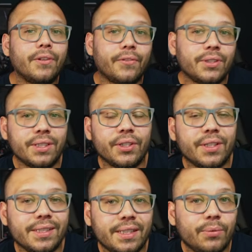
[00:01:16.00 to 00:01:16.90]
the first thing you're going
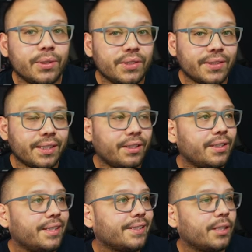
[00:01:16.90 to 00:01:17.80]
to see once you sign
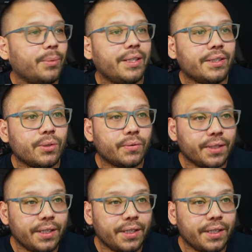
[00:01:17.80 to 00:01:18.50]
on is going to be this over